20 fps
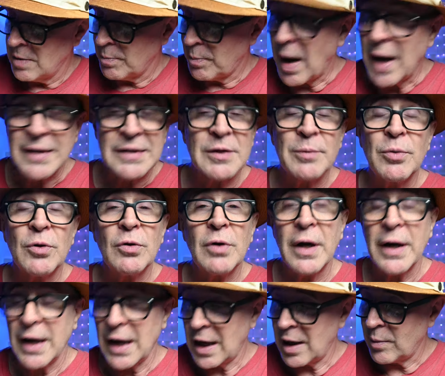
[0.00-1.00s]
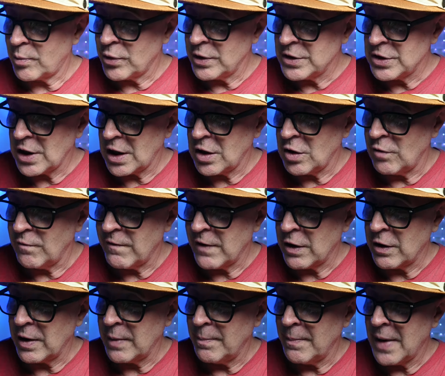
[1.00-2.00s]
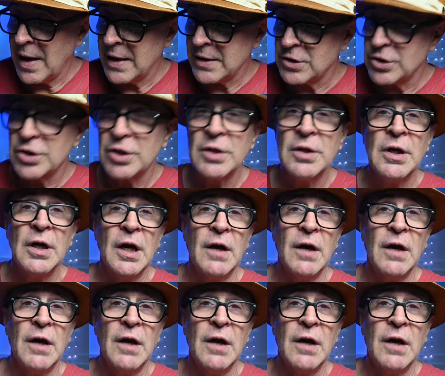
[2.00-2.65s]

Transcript: possible, and I appreciate you very much.